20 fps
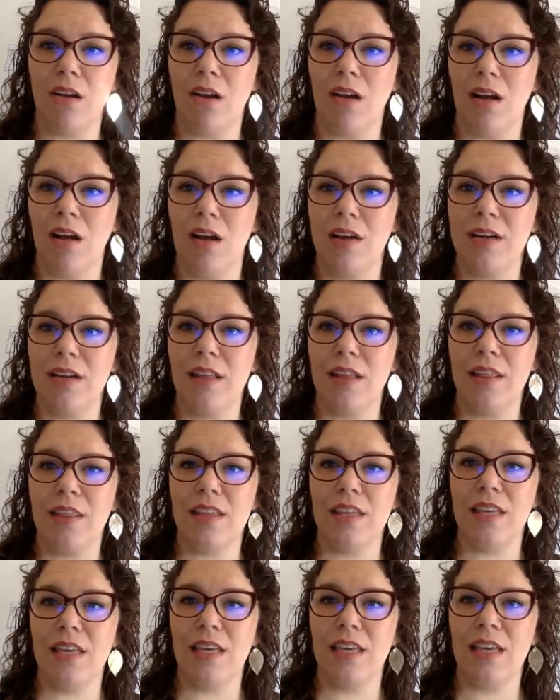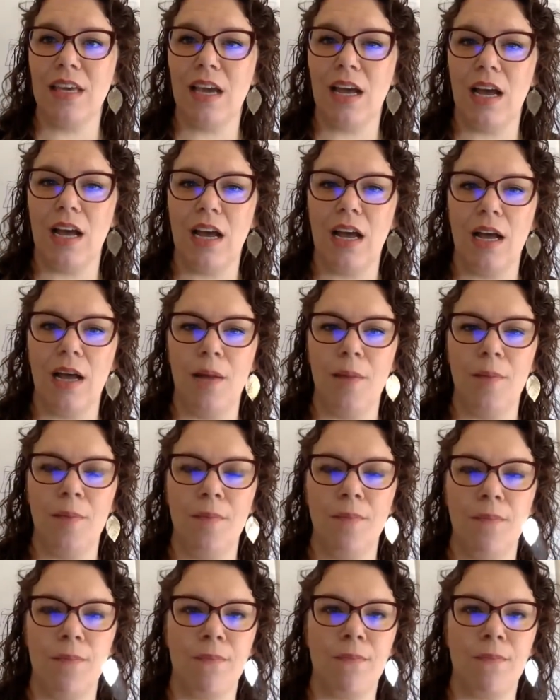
on the um,